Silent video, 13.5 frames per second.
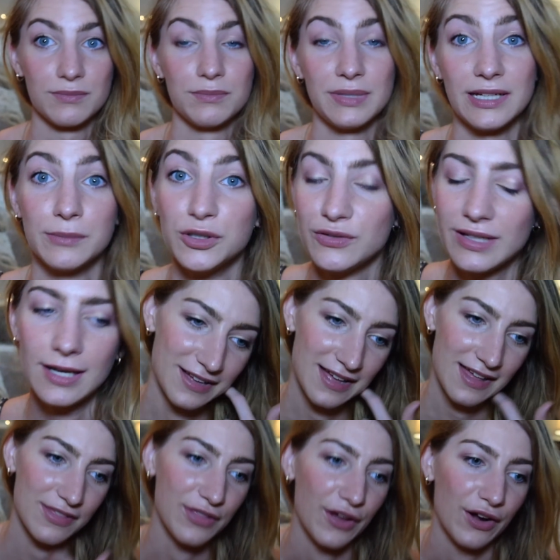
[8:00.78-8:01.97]
be in a movie.
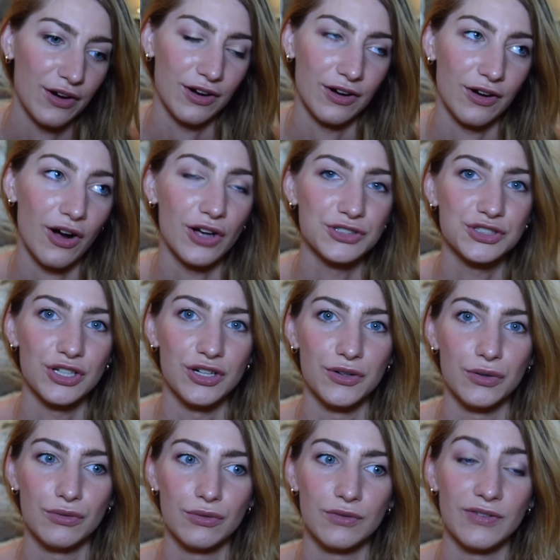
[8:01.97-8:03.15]
They're
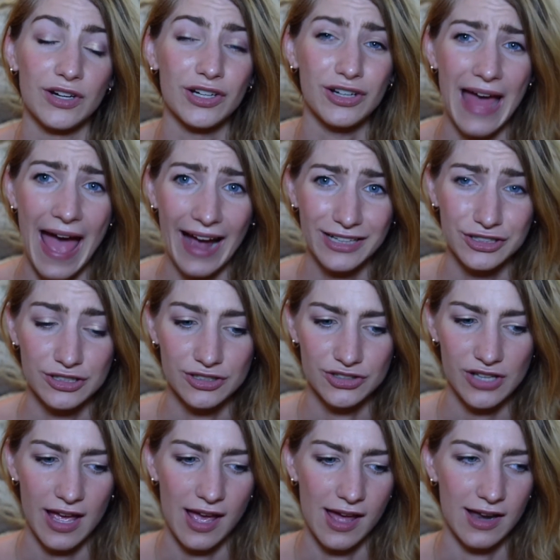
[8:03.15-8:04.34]
also very good actors,
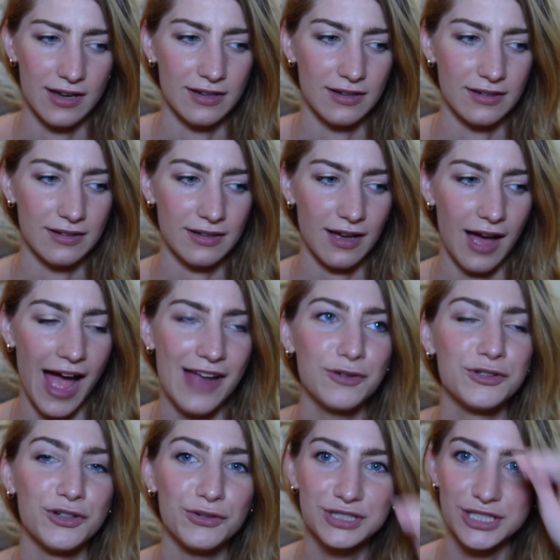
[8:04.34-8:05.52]
and you
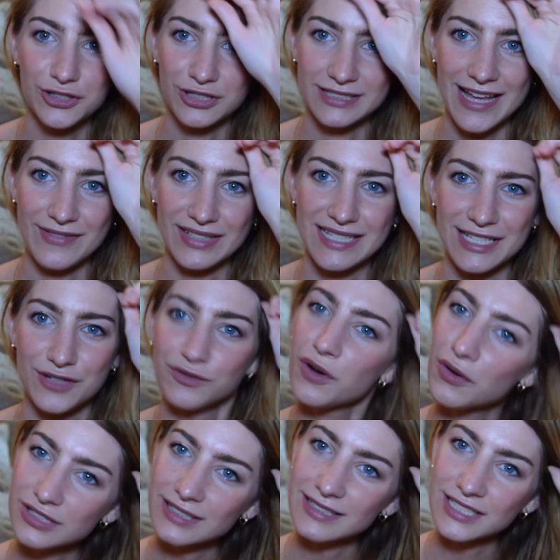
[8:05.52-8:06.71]
don't see Chris Evans in
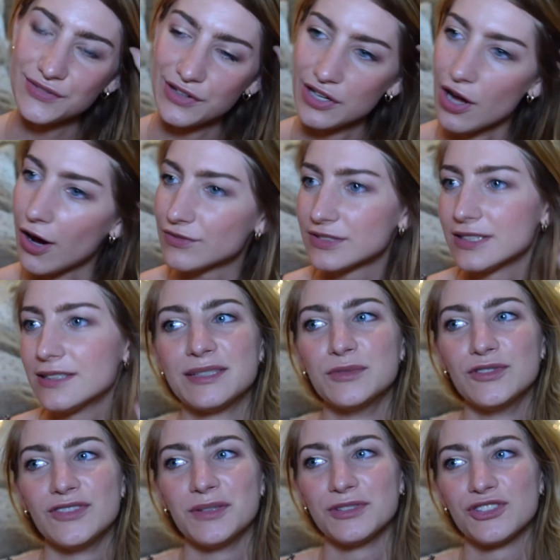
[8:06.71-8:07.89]
roles like this very often. This
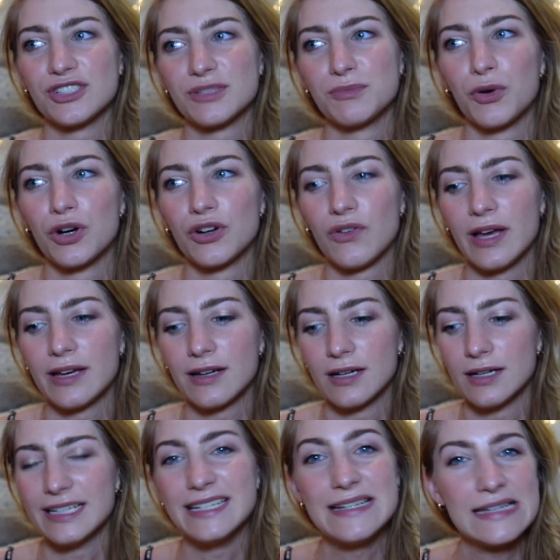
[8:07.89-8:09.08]
movie was just more a
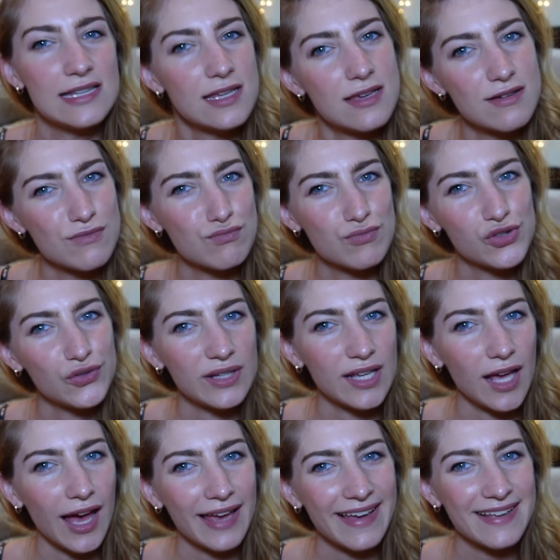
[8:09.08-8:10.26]
indie movie,
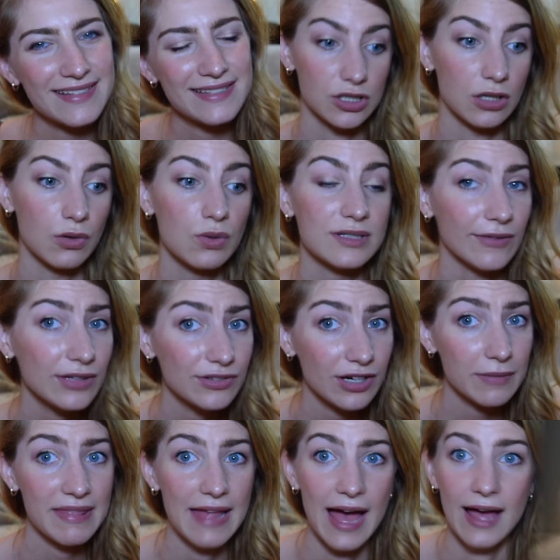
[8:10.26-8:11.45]
I guess, so definitely
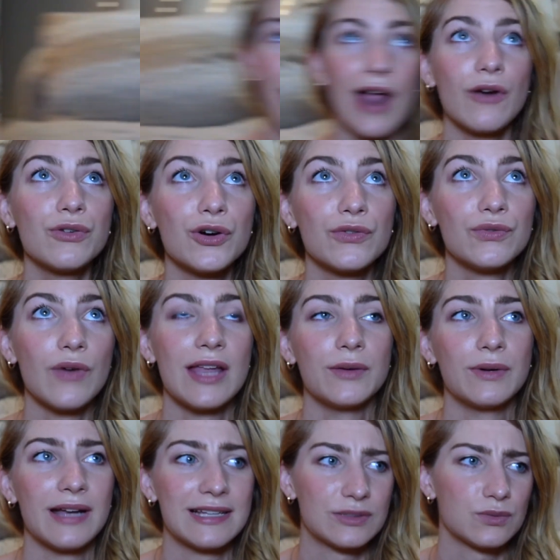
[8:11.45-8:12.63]
recommend that. I don't know if
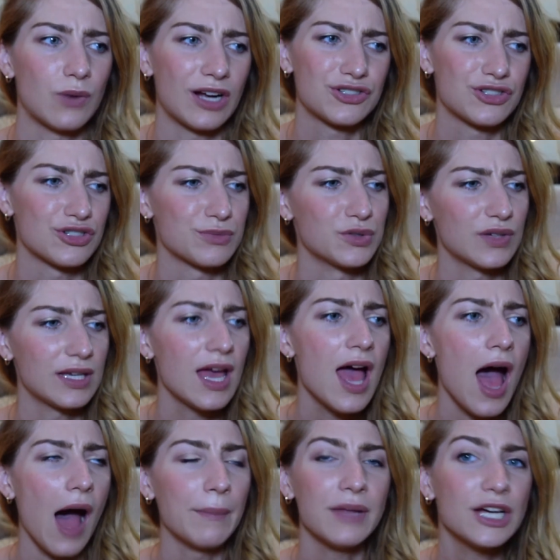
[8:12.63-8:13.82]
anyone has watched this movie.
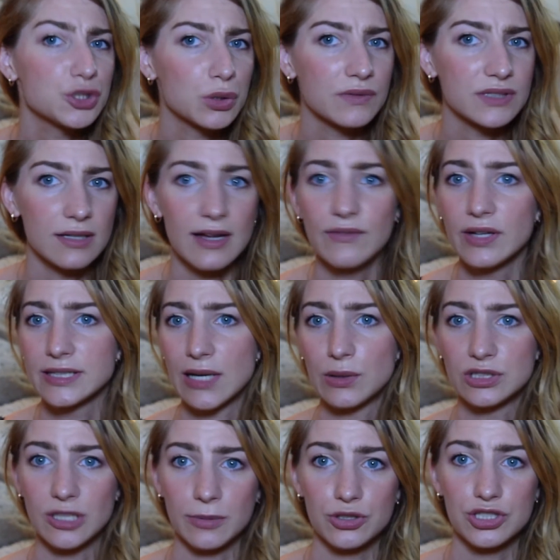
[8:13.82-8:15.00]
I'm not sure if it's on Netflix. I will
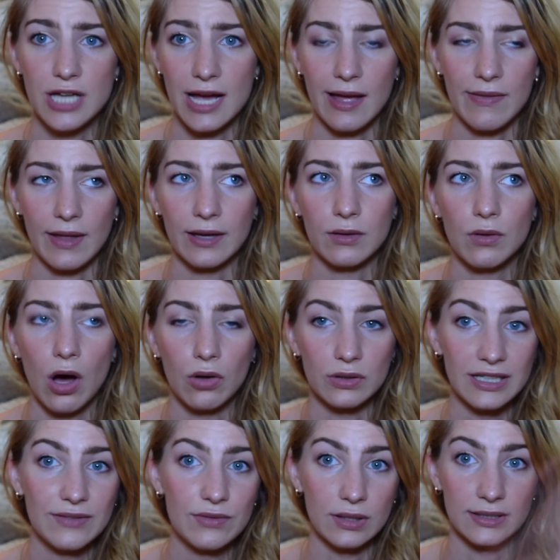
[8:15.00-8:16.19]
double check, and I'll
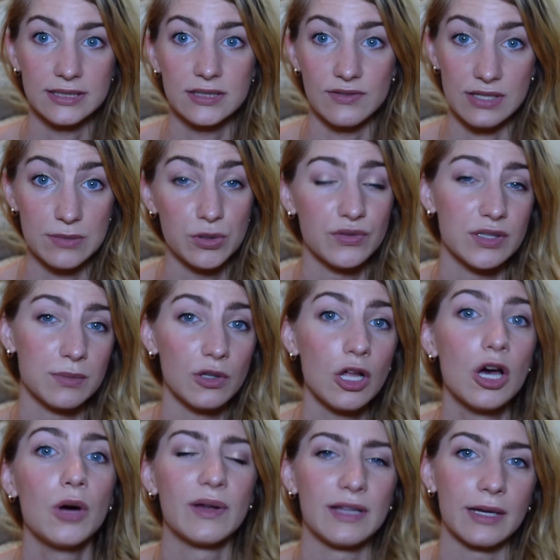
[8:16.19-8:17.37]
leave the list of these movies
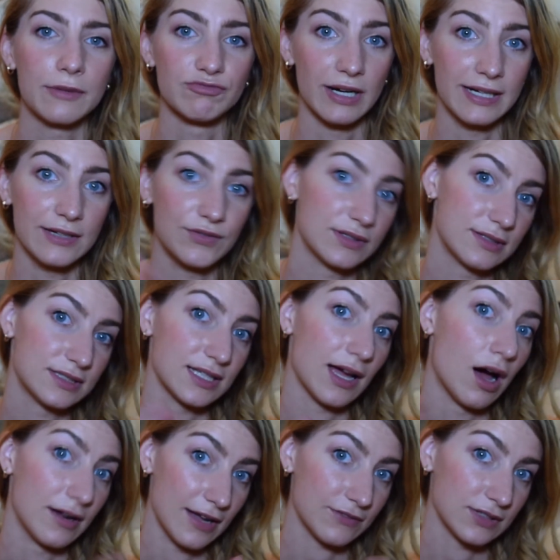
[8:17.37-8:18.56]
below, and right if it's
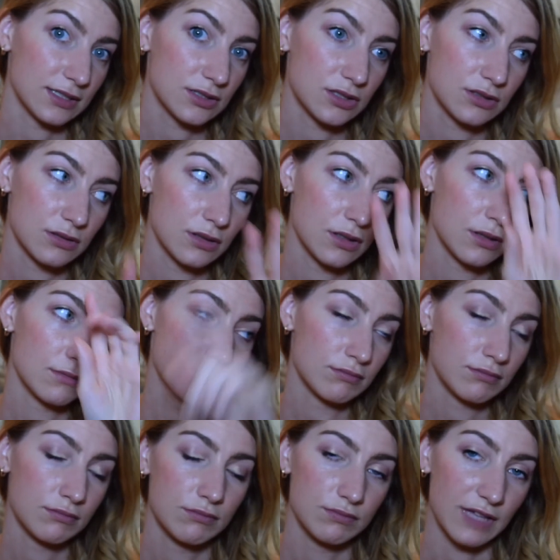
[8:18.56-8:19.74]
on Netflix
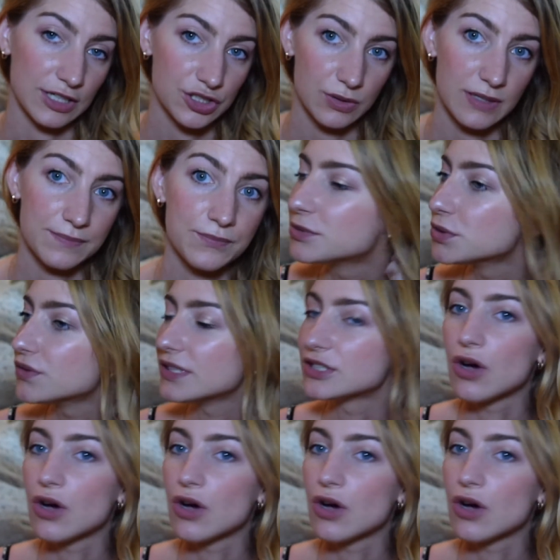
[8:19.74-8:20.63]
next to it. This movie is